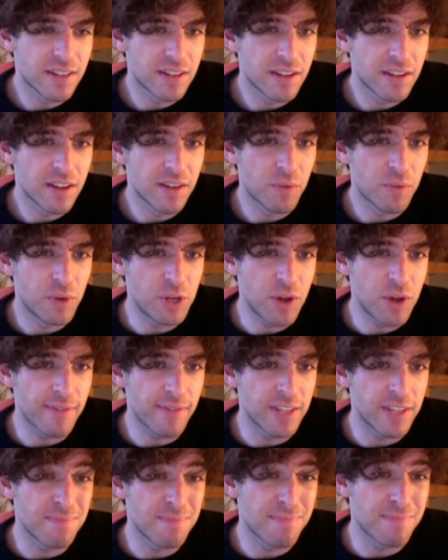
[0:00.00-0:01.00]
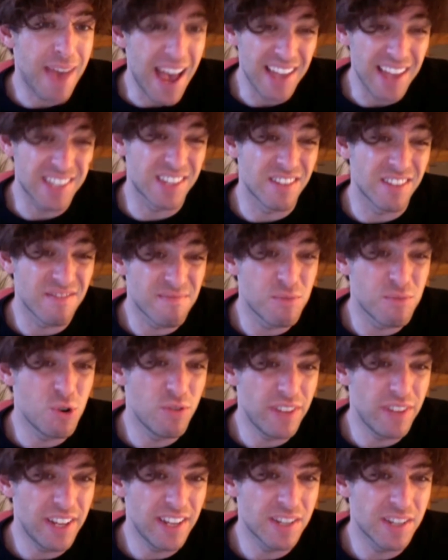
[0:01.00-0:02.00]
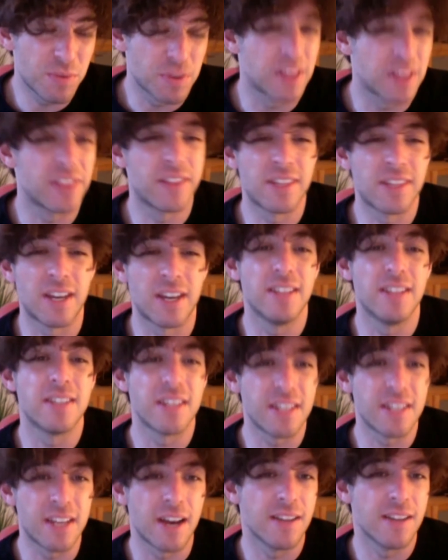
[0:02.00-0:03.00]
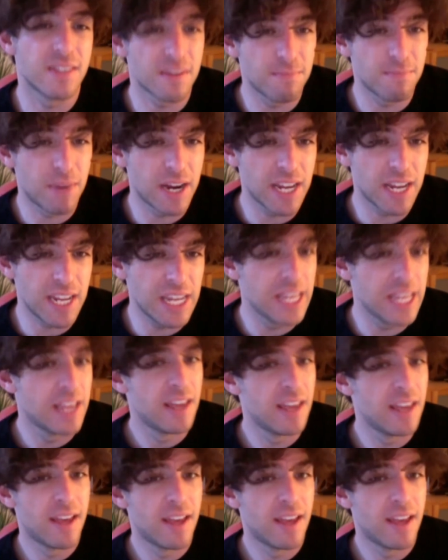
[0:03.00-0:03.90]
when you have these massive movies with tons and tons of money,